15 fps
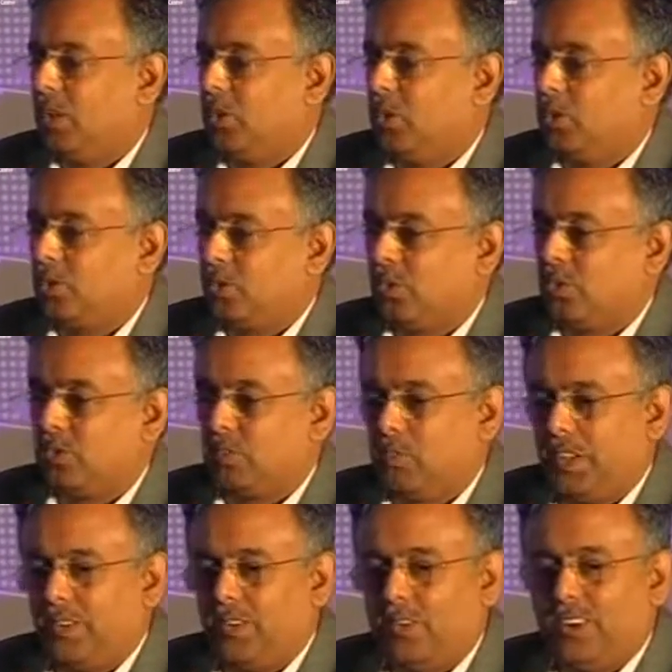Those who
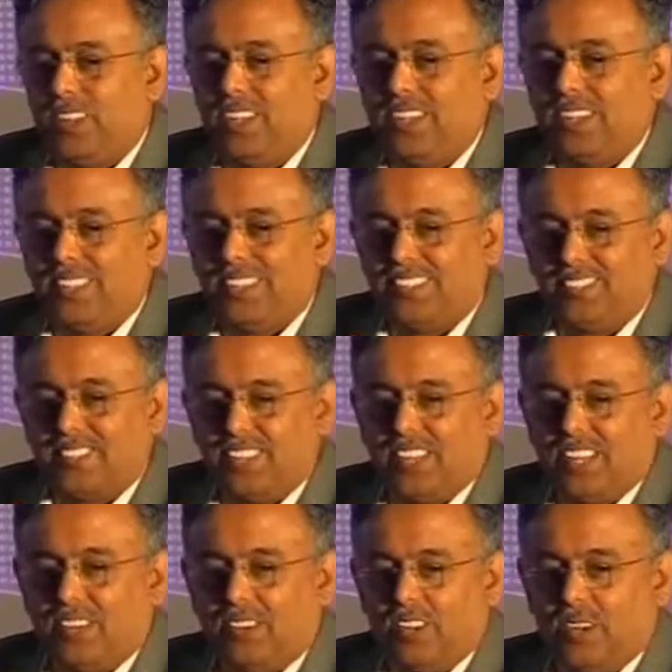speak only at the
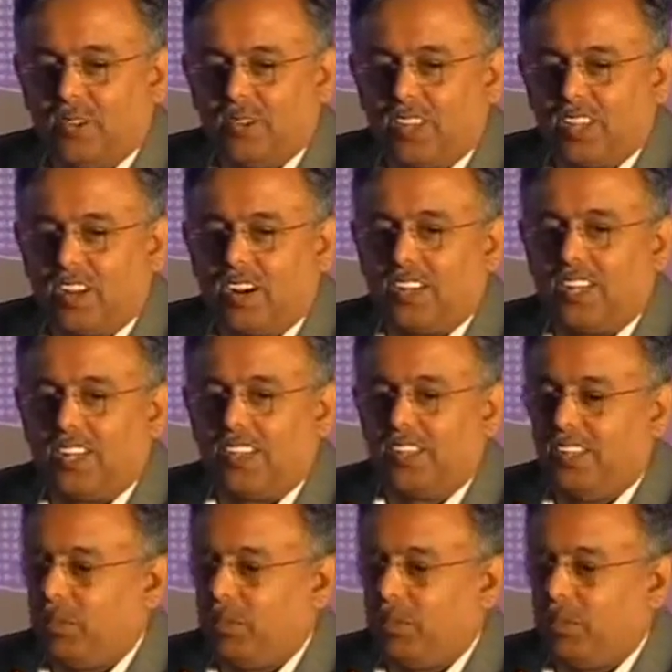skin level to cannot get